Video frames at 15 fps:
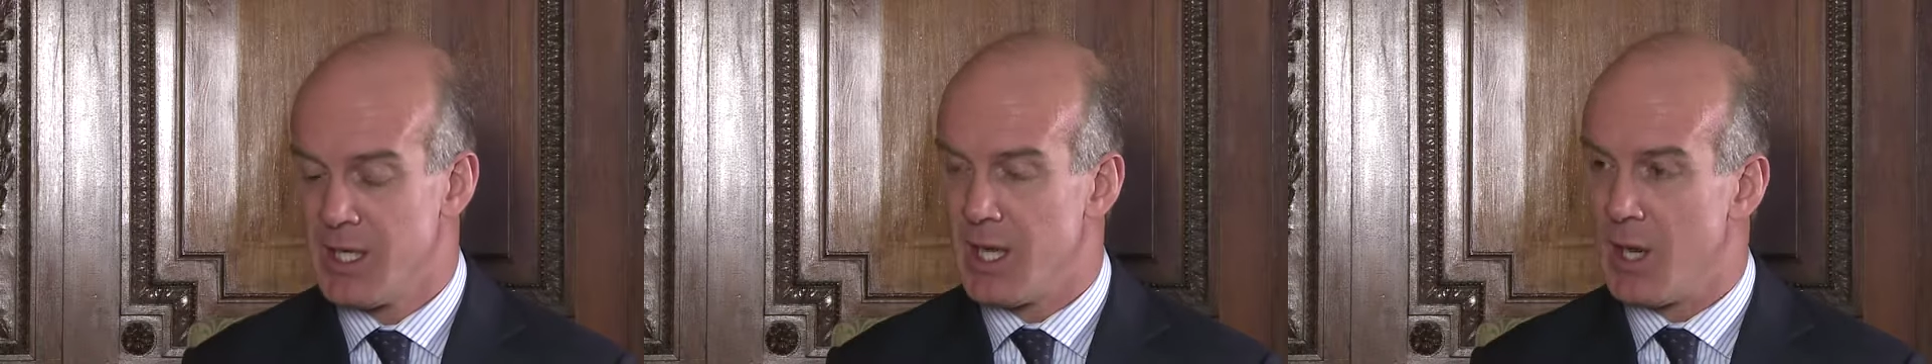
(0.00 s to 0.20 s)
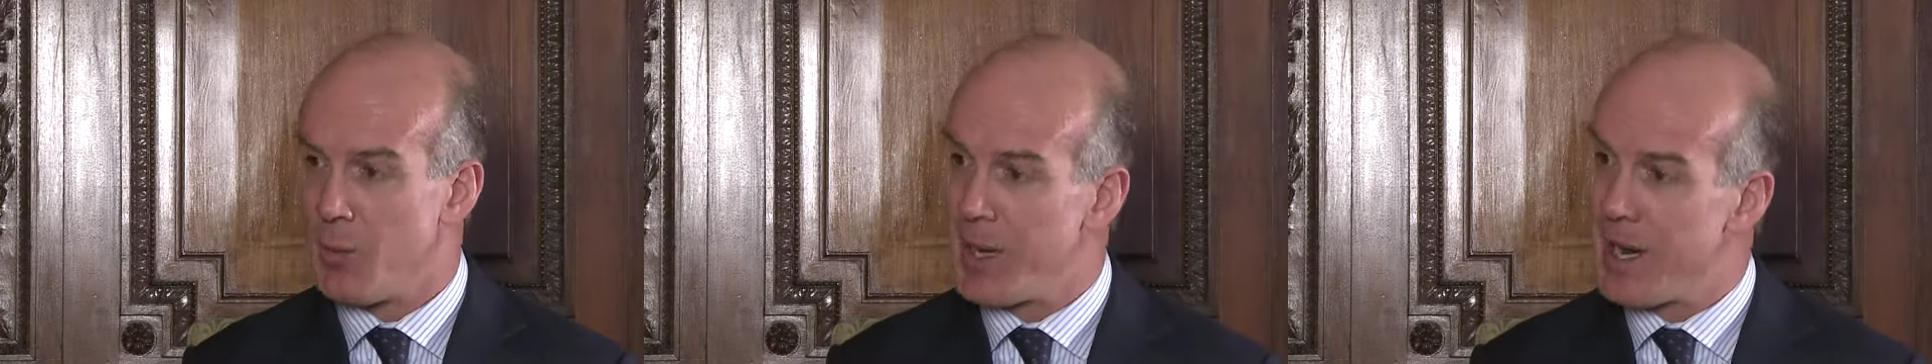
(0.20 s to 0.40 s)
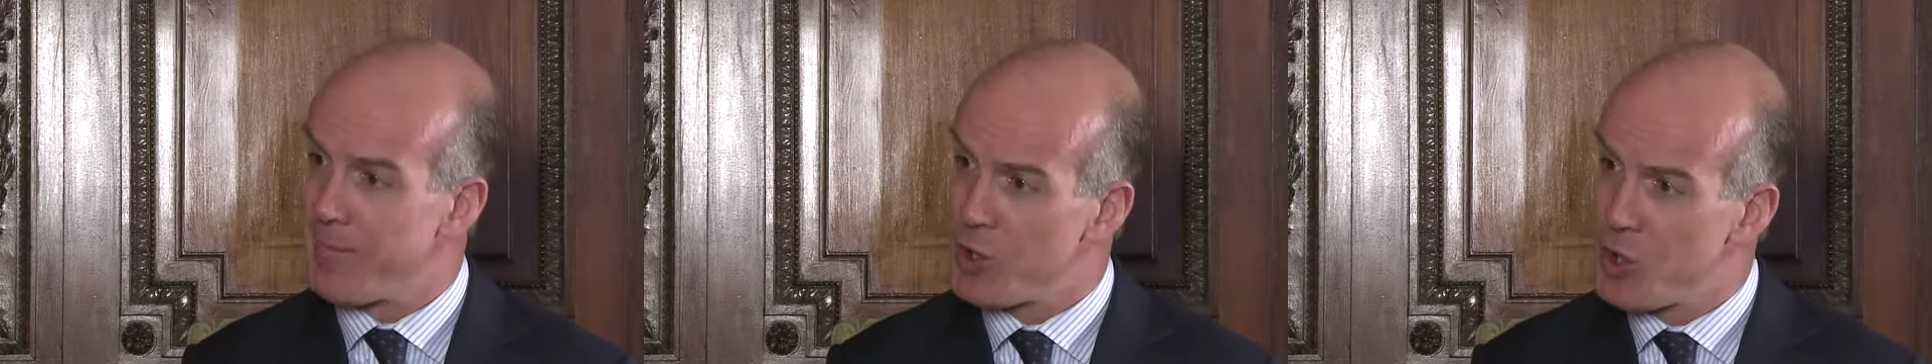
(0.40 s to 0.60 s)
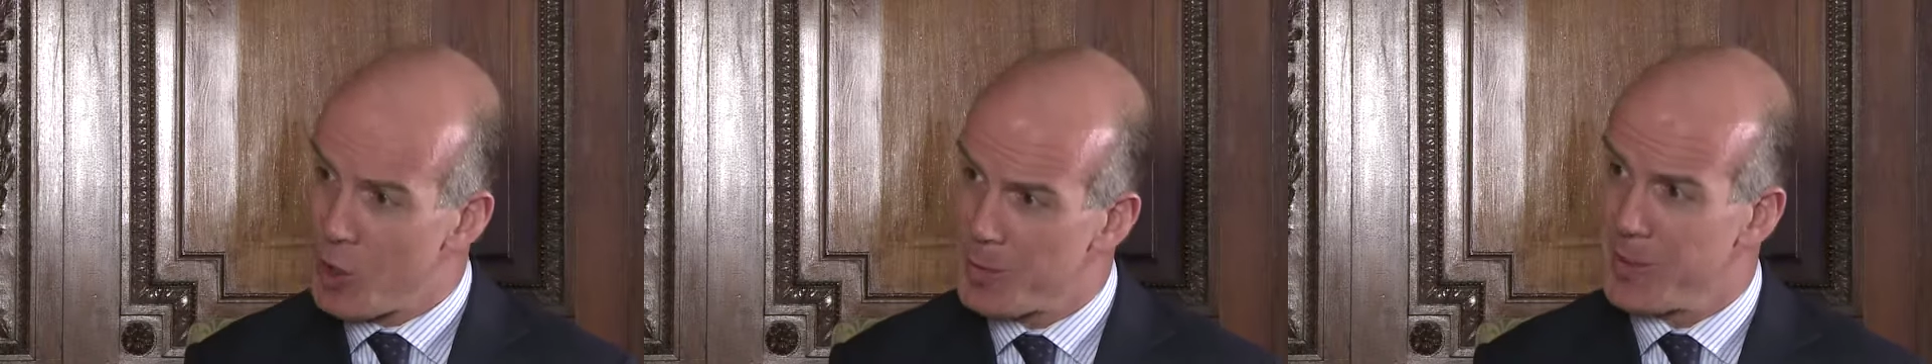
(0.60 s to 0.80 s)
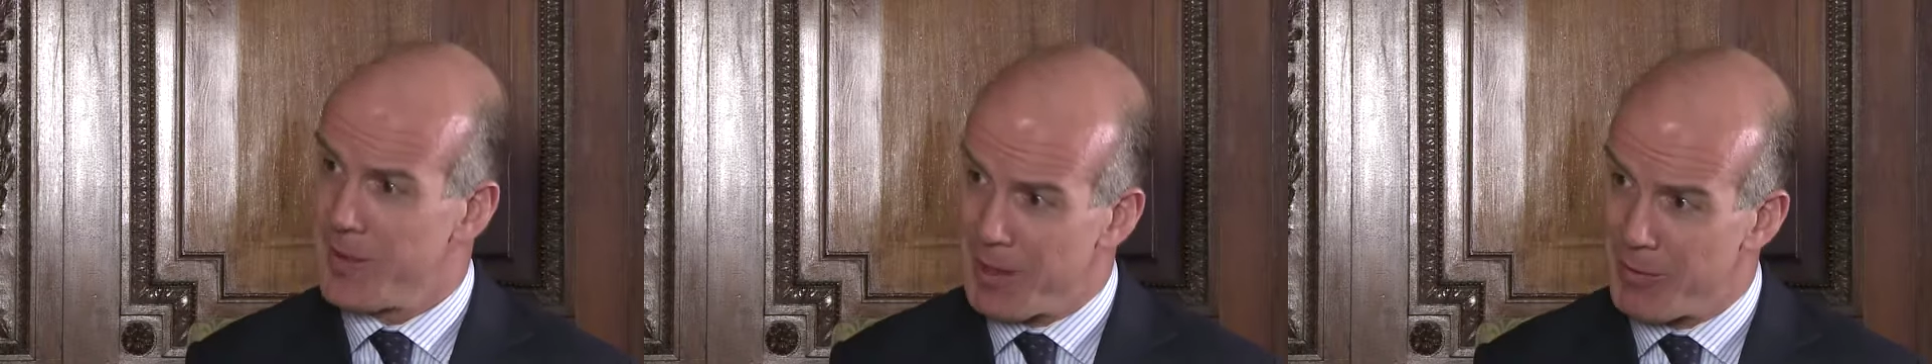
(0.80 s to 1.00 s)
And we have a
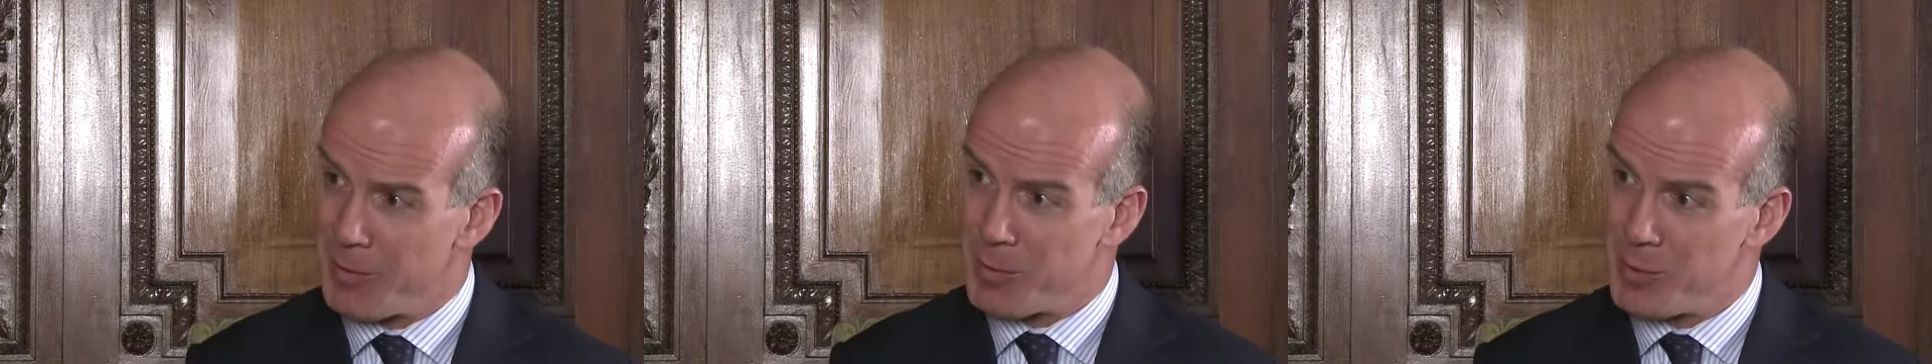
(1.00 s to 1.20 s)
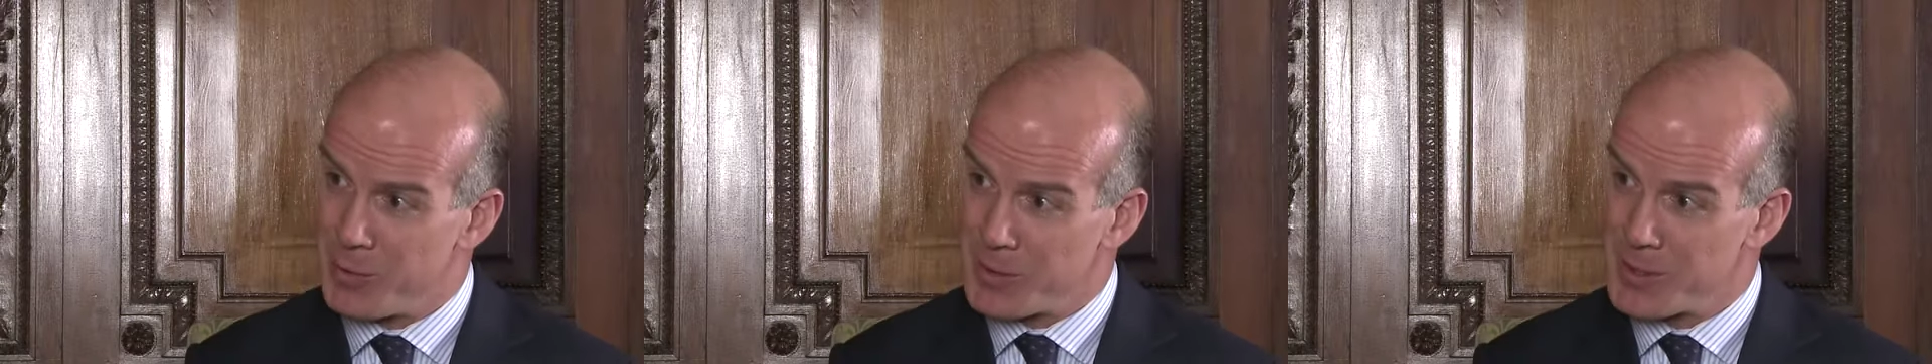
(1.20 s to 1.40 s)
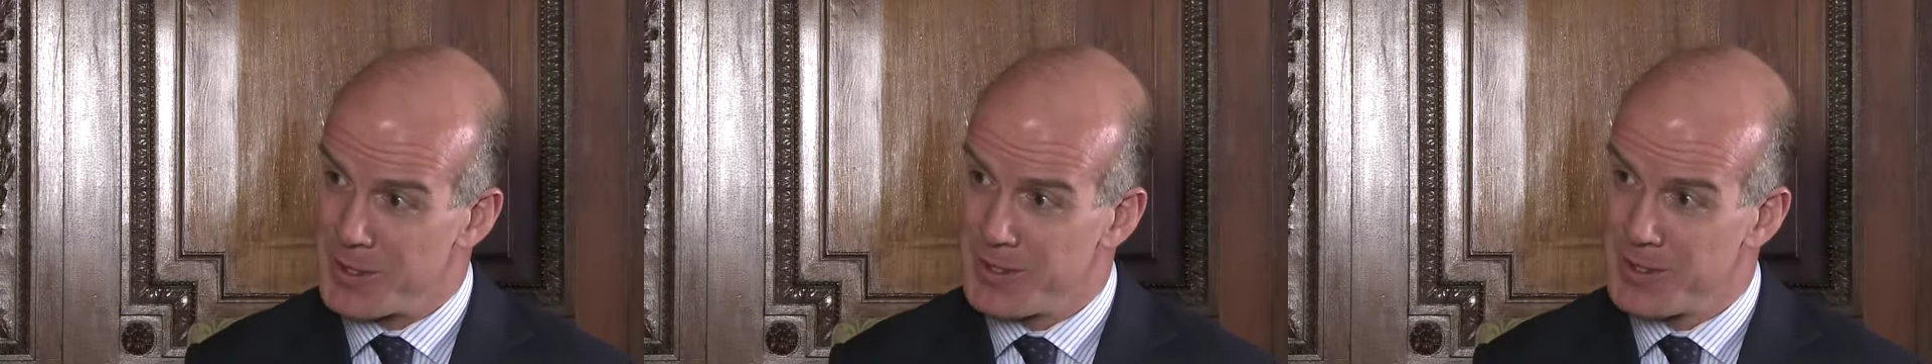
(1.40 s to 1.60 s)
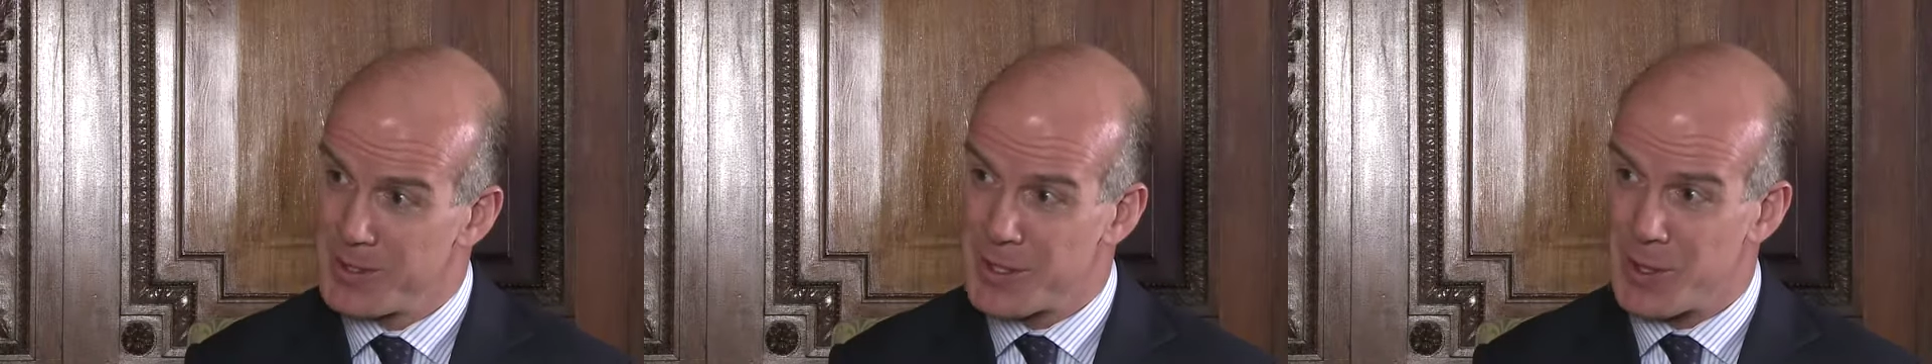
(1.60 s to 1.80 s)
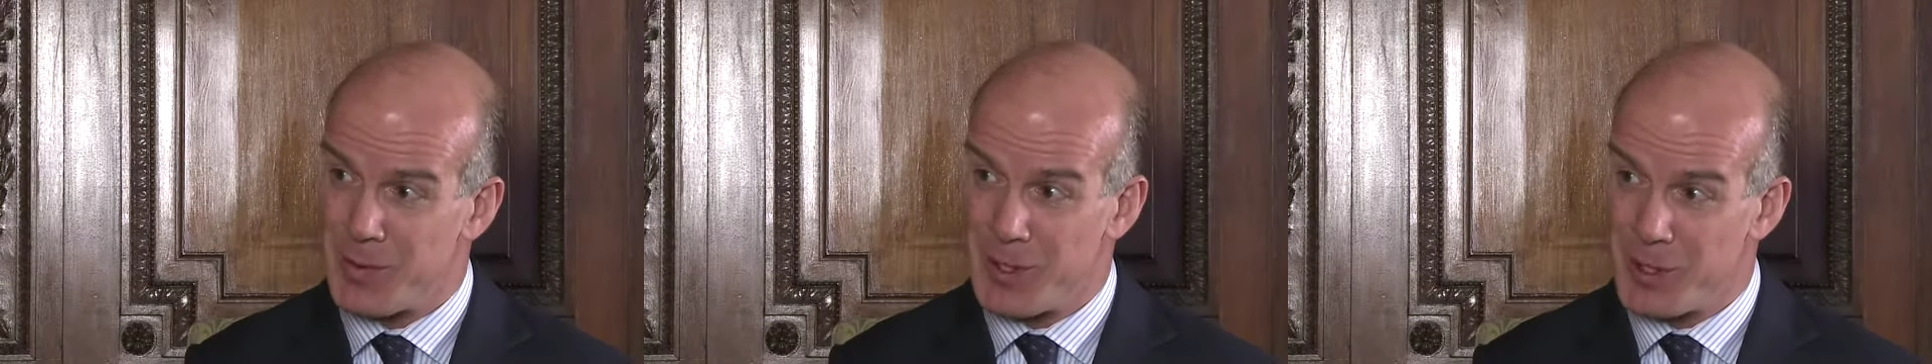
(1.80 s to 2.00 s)
copy of that report,
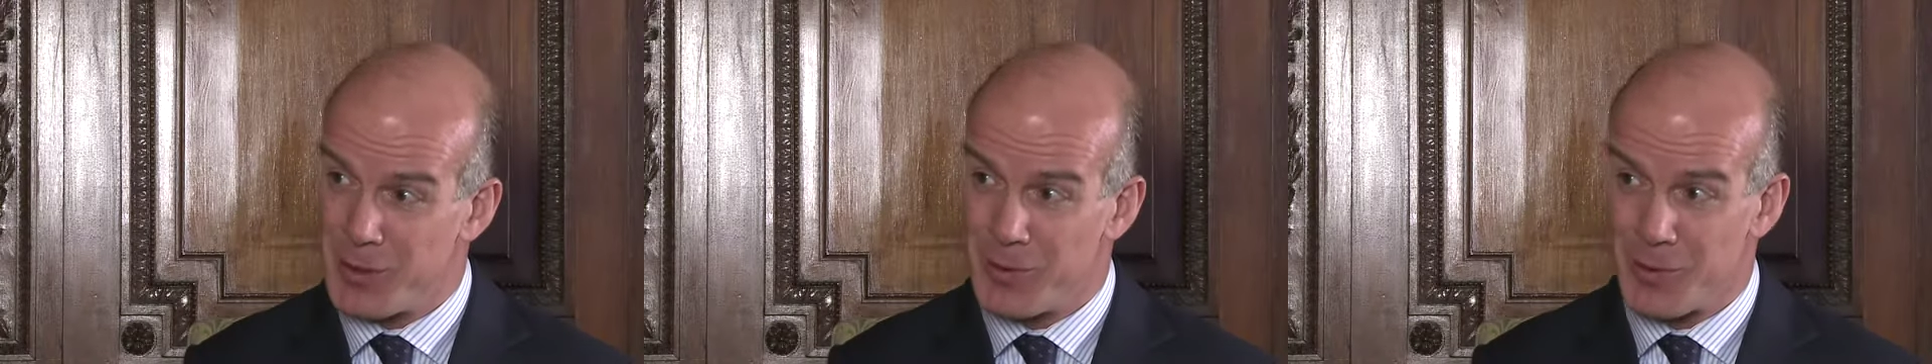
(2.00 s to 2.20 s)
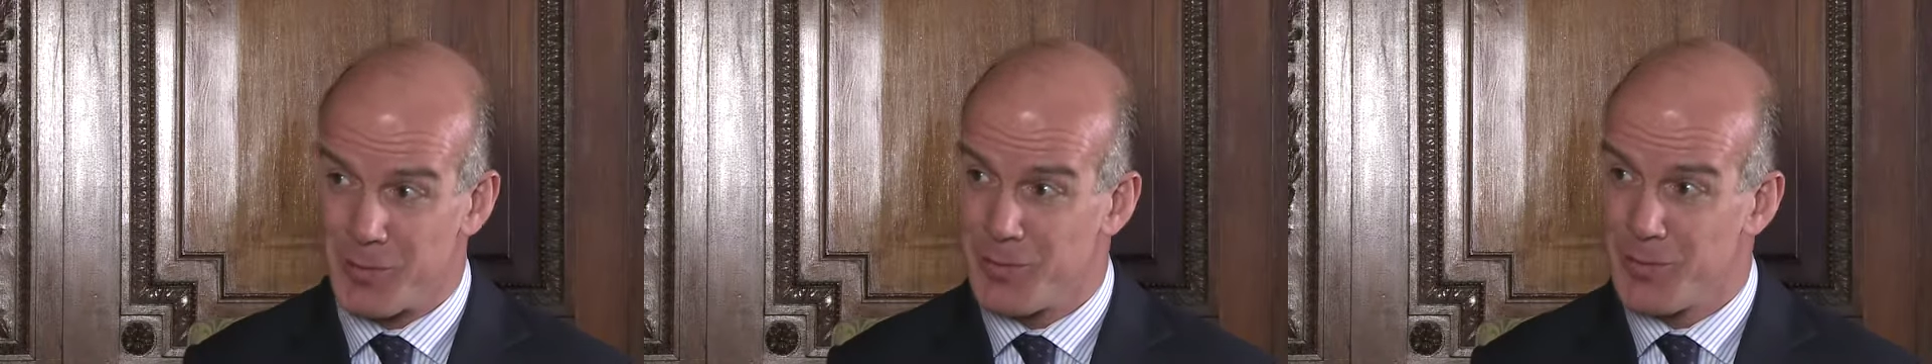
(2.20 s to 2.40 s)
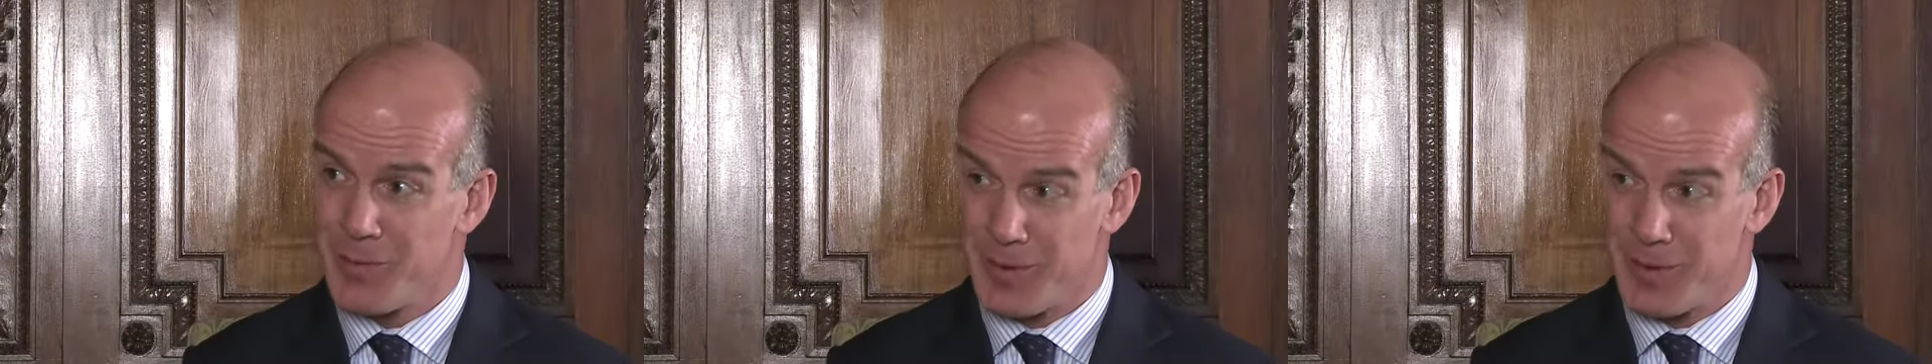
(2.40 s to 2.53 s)
so we knew